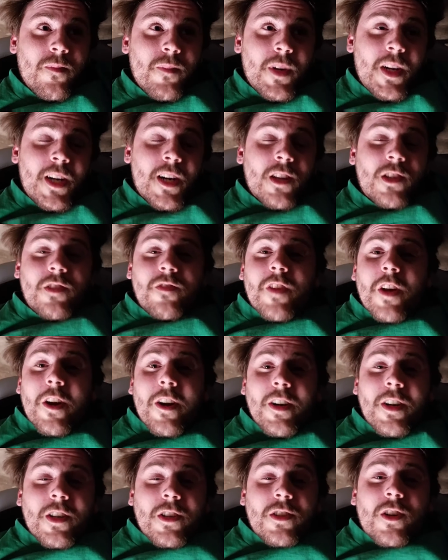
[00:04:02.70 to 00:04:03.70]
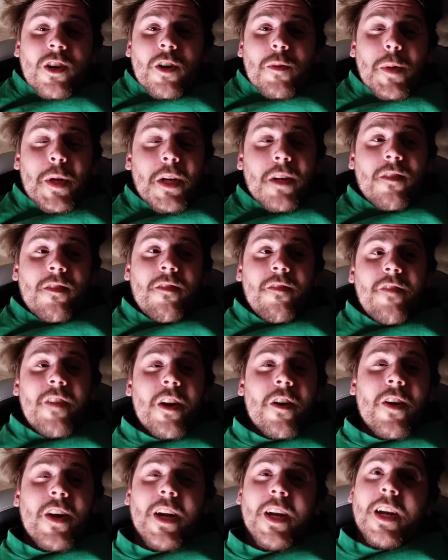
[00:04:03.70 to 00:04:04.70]
it's very disturbing,
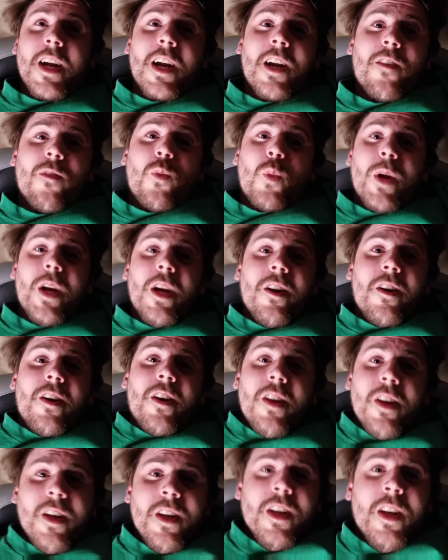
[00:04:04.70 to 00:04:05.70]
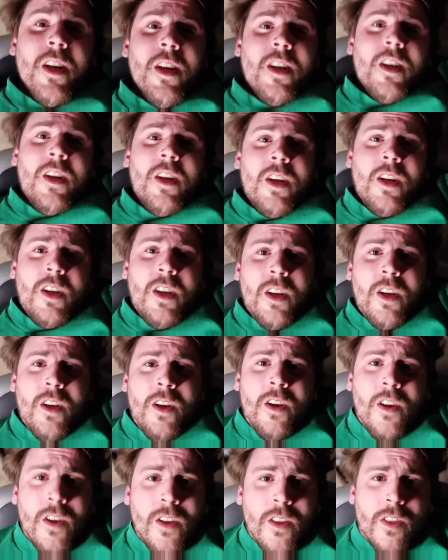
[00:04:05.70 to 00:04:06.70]
very kind of weird
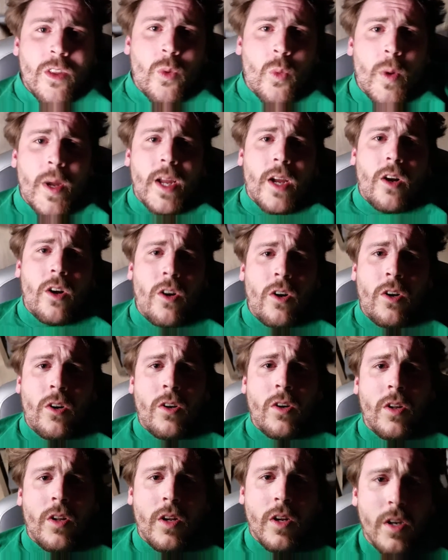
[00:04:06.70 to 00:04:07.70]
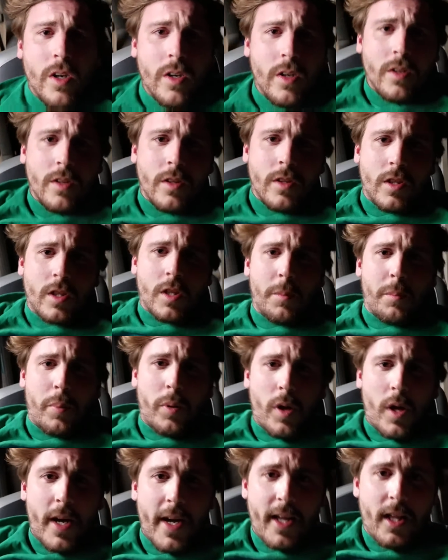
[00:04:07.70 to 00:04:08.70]
the way all the
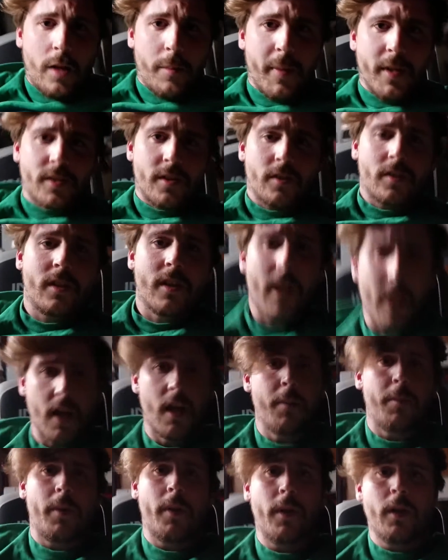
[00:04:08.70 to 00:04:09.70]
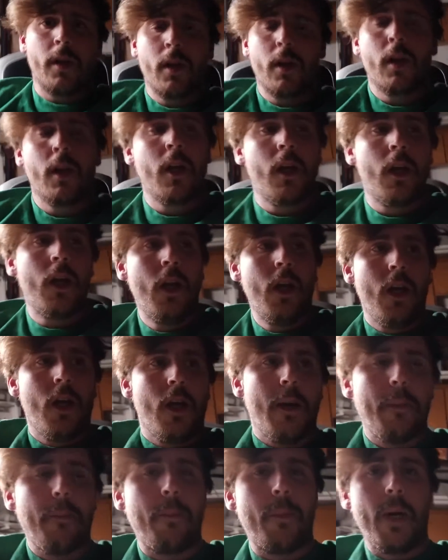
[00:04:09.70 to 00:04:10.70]
plot elements are set up.
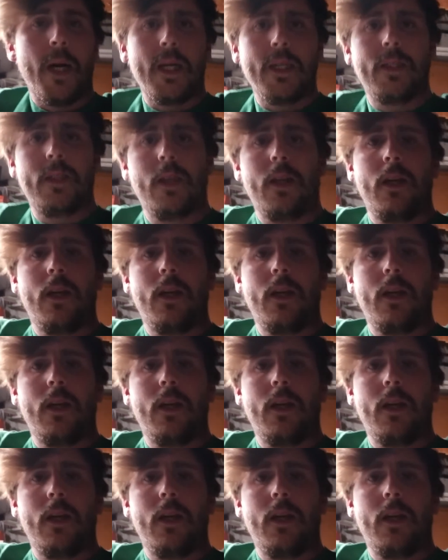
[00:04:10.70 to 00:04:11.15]
But